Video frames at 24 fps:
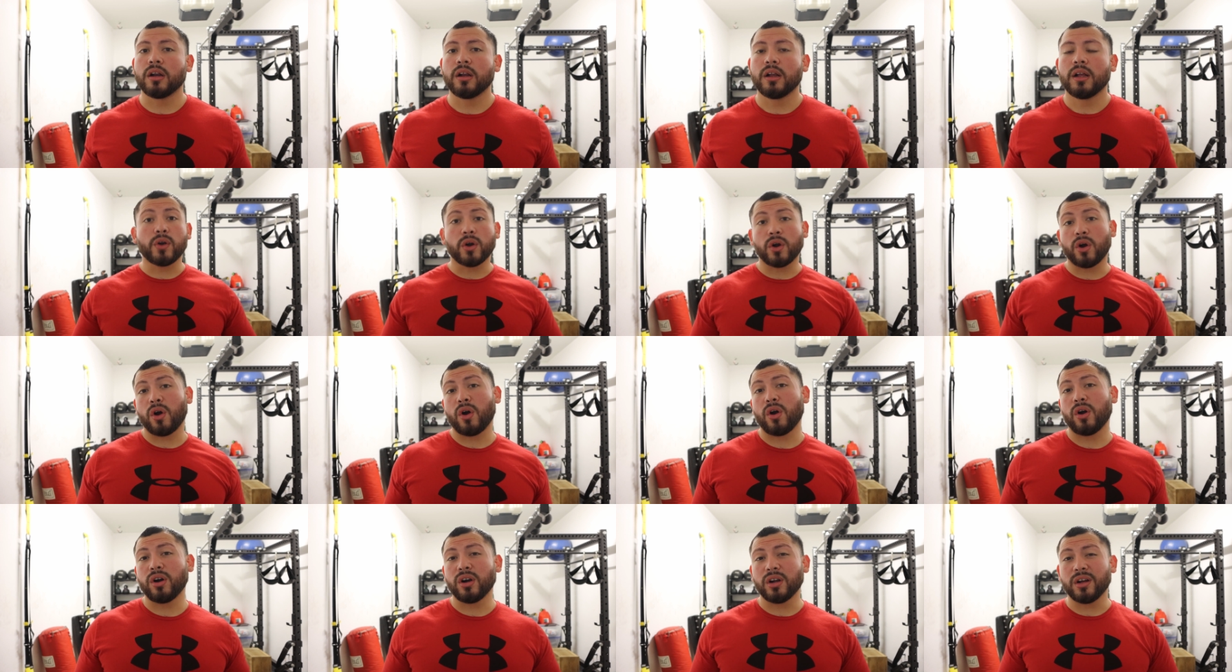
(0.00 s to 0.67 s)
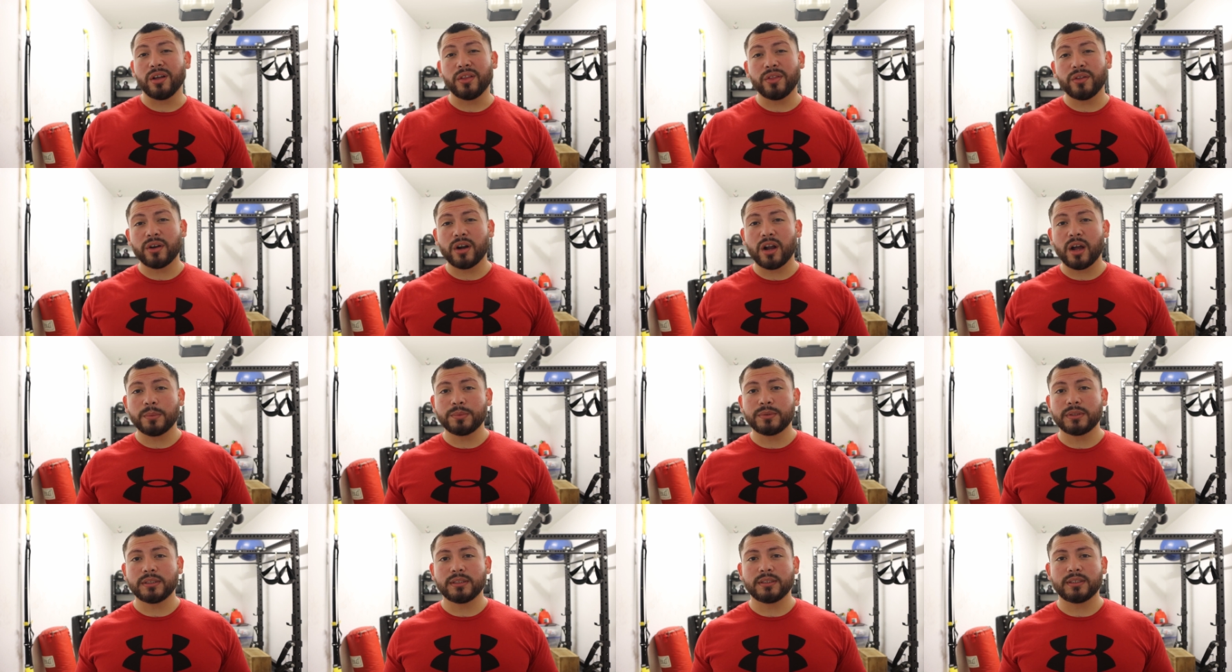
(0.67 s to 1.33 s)
There are other
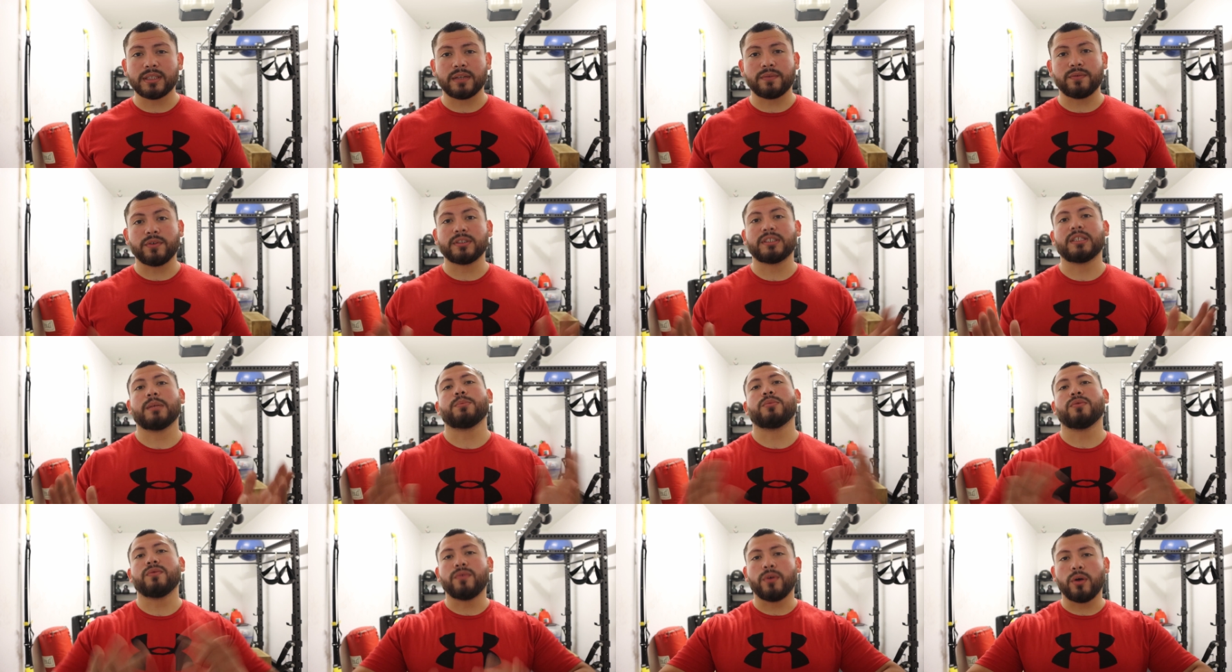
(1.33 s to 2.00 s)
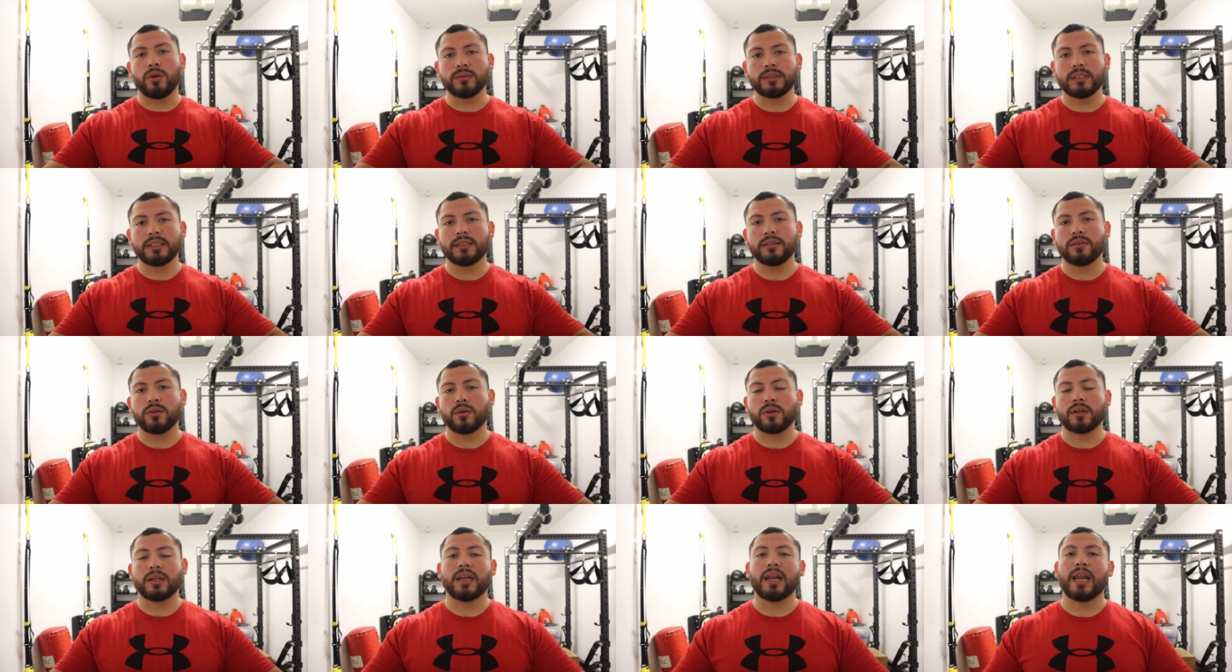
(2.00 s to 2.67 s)
options, like for example, folding
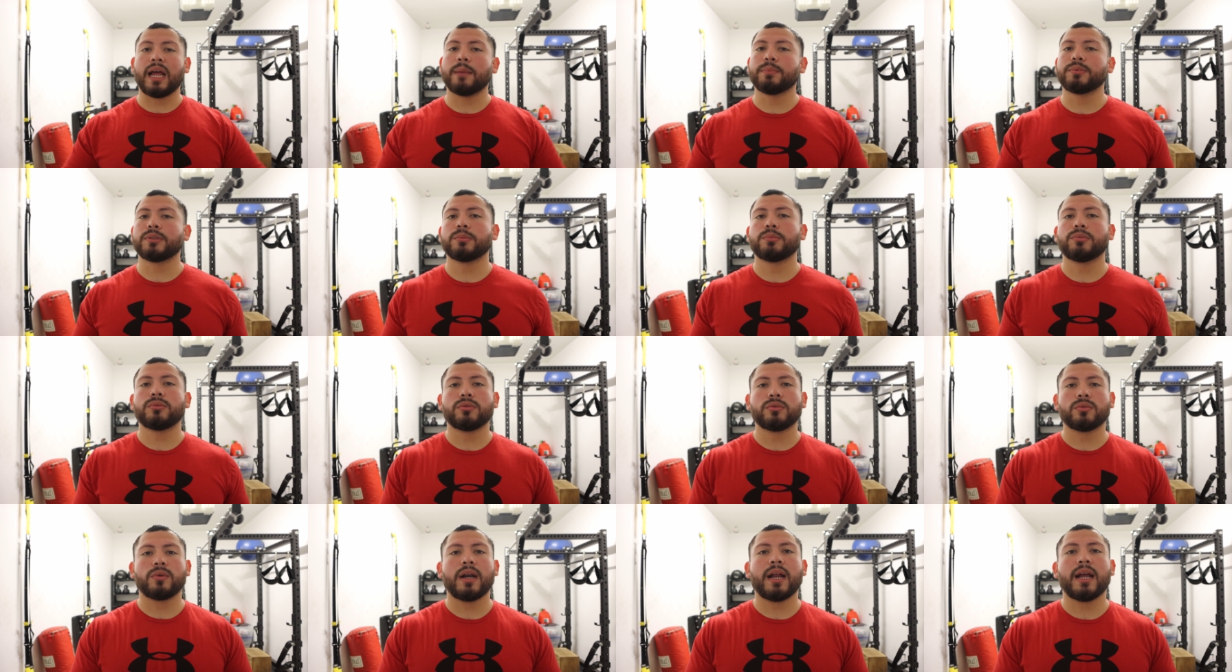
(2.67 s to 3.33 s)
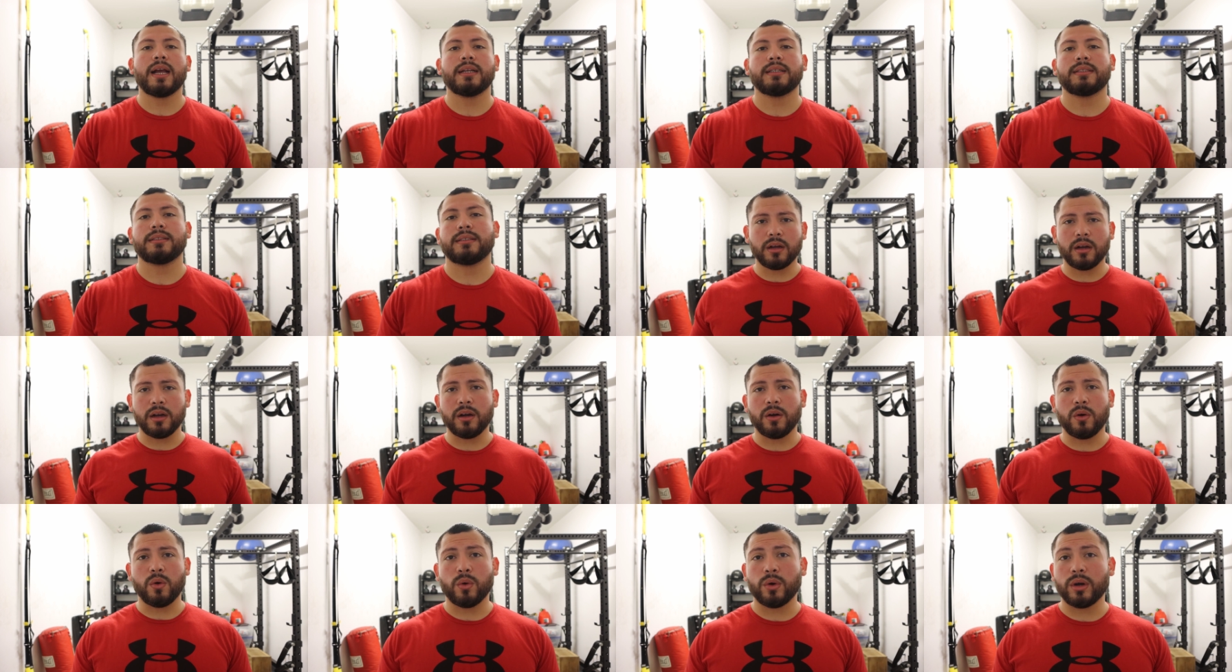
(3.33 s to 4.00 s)
or collapsible racks,
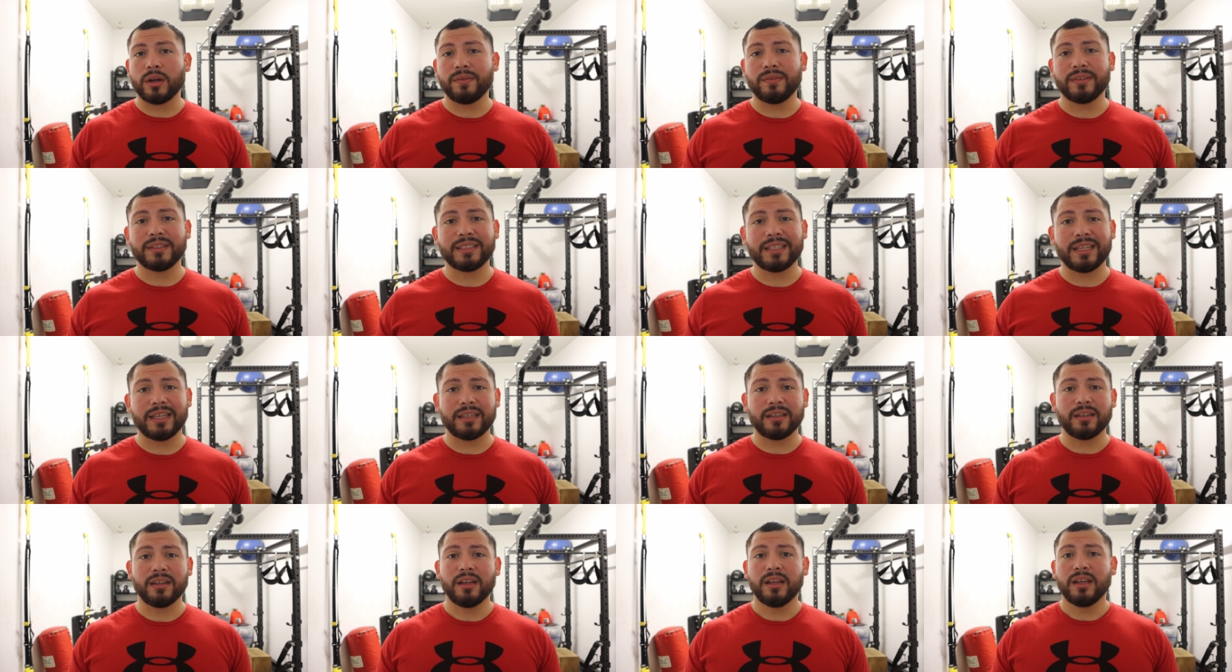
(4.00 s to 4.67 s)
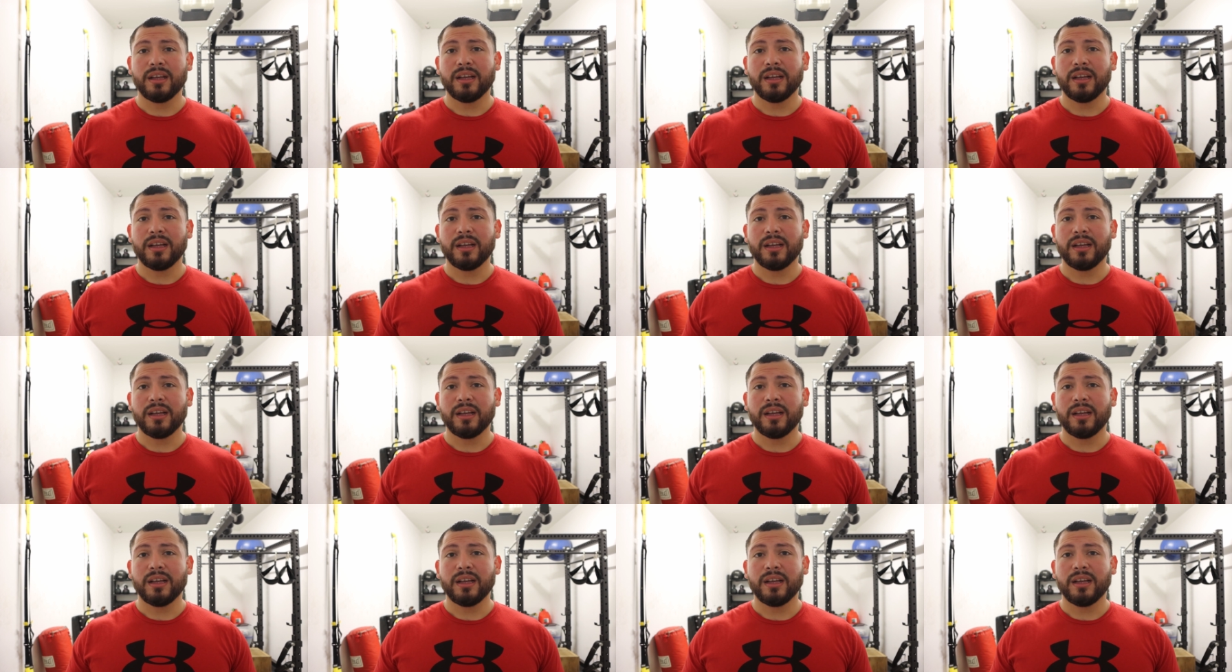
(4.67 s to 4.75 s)
or even then,